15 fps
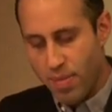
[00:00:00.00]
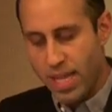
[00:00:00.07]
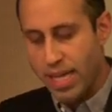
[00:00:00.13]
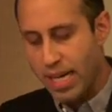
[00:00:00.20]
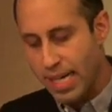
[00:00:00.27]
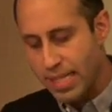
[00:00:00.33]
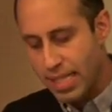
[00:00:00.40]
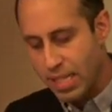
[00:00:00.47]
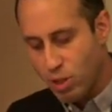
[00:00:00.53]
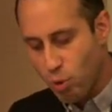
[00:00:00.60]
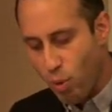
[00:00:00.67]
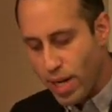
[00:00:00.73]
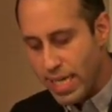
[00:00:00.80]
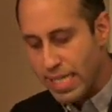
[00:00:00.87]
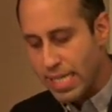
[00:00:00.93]
By the
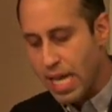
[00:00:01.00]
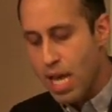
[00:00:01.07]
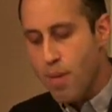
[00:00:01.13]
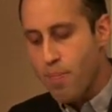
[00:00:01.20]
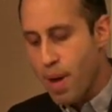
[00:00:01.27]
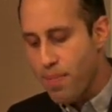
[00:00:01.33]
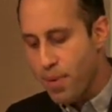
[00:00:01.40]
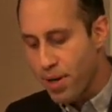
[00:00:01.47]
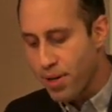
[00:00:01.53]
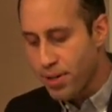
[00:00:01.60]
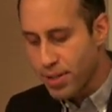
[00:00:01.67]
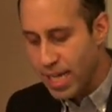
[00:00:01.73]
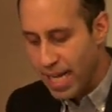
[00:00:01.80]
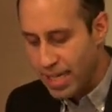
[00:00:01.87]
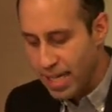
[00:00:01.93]
1920s,
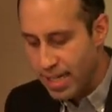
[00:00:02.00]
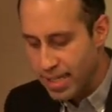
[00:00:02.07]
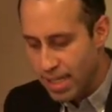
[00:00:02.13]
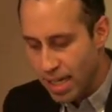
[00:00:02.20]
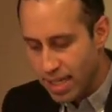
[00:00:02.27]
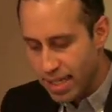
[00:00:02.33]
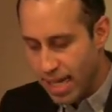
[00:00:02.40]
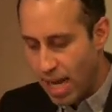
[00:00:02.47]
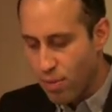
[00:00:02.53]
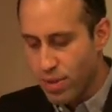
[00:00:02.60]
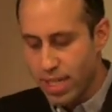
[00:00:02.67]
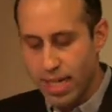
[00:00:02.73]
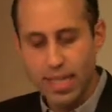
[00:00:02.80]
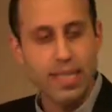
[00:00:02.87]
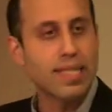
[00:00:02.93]
Bembaron and Hazan
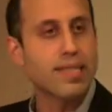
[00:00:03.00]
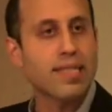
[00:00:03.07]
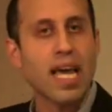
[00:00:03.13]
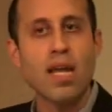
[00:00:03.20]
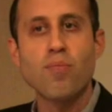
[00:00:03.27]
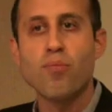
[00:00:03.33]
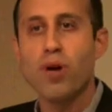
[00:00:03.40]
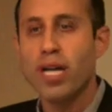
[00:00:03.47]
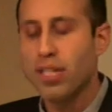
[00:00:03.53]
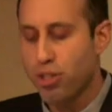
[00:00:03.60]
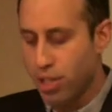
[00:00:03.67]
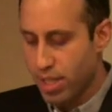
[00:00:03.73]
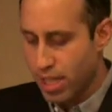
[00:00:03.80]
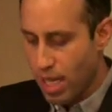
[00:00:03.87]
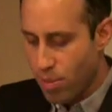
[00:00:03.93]
counted at least 10
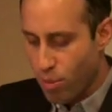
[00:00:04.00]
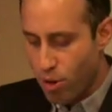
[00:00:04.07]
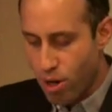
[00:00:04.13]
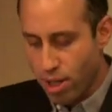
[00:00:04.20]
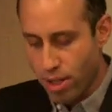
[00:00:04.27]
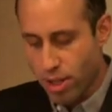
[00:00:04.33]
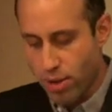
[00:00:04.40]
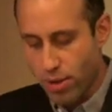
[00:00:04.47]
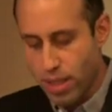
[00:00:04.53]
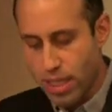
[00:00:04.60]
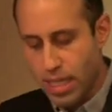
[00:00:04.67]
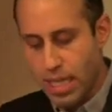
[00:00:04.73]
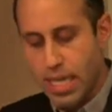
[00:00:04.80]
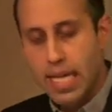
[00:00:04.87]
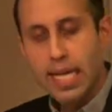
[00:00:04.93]
branches in Morocco.
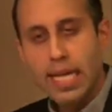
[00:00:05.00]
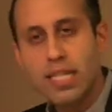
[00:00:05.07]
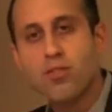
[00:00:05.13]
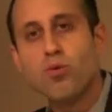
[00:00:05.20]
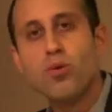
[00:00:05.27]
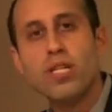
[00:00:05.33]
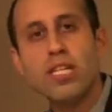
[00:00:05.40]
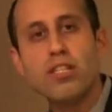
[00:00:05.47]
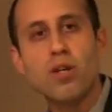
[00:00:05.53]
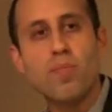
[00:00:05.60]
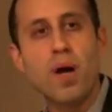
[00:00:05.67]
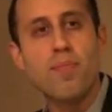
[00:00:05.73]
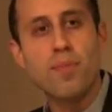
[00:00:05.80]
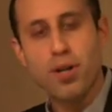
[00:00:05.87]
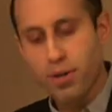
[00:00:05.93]
In Tunisia,
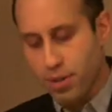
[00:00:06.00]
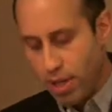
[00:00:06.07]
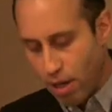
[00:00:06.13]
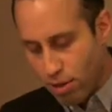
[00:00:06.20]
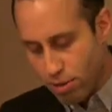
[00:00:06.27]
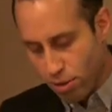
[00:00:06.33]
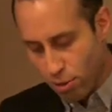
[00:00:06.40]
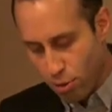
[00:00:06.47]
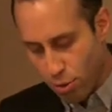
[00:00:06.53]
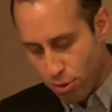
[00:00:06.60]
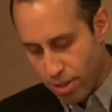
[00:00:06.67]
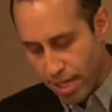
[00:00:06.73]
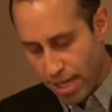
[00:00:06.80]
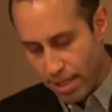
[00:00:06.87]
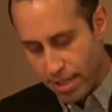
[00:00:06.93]
Bembaron also grew
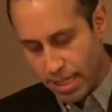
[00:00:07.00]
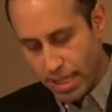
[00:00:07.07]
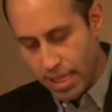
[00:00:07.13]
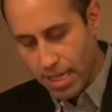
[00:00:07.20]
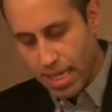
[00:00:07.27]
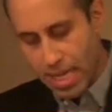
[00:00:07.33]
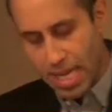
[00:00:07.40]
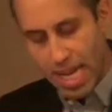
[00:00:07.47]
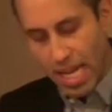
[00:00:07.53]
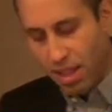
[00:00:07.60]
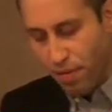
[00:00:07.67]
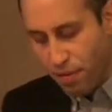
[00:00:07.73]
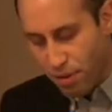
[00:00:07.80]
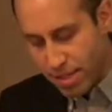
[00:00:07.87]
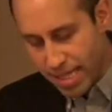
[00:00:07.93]
steadily. In
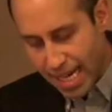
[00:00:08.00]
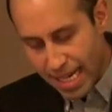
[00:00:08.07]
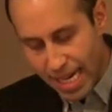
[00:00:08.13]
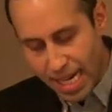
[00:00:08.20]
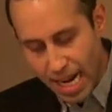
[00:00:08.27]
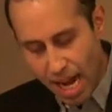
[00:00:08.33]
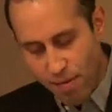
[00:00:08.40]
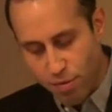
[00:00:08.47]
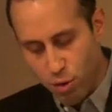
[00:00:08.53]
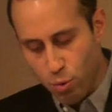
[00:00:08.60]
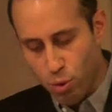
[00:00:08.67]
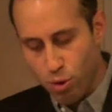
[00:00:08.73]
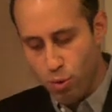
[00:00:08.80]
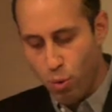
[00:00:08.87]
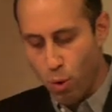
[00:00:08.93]
the first decade after
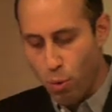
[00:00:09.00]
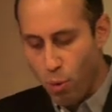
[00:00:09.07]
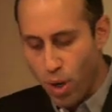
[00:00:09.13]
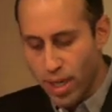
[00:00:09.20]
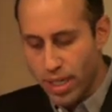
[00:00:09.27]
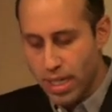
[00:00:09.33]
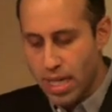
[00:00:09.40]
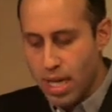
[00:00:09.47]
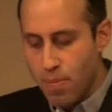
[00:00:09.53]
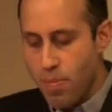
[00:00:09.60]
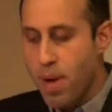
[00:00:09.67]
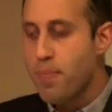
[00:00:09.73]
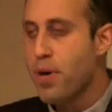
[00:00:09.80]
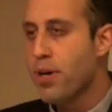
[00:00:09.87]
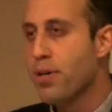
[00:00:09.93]
World War I,
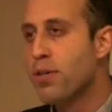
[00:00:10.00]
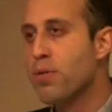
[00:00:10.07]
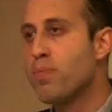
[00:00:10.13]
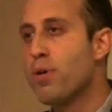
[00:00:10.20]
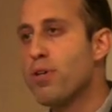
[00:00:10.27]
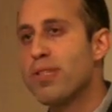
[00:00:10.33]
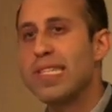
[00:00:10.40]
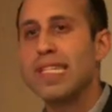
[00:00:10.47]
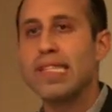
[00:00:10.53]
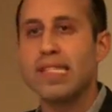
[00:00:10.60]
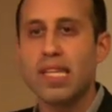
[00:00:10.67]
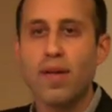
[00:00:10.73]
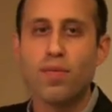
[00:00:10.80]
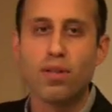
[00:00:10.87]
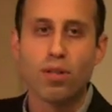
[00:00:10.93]
Bembaron boasted
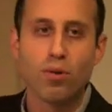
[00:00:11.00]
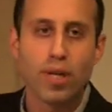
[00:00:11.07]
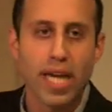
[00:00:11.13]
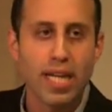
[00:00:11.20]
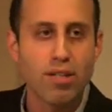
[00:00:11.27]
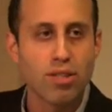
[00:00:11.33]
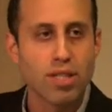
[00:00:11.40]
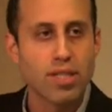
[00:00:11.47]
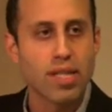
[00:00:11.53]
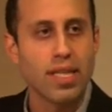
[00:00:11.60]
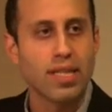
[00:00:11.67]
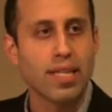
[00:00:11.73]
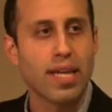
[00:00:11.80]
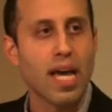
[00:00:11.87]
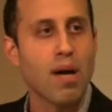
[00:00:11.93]
seven locations
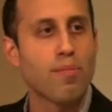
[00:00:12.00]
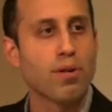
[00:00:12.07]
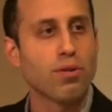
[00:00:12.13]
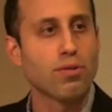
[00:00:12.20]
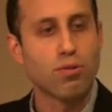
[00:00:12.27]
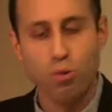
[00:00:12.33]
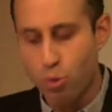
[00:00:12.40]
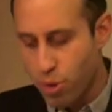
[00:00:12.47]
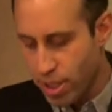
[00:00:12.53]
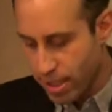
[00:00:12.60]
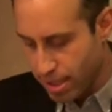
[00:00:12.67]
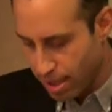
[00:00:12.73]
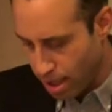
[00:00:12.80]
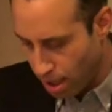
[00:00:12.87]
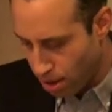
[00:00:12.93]
in the capital,
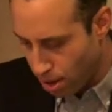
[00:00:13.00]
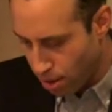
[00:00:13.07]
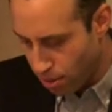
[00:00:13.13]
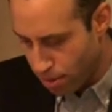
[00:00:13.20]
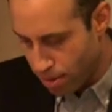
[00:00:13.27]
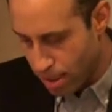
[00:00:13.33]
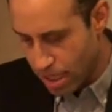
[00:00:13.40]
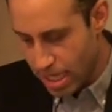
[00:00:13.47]
Tunis, alone.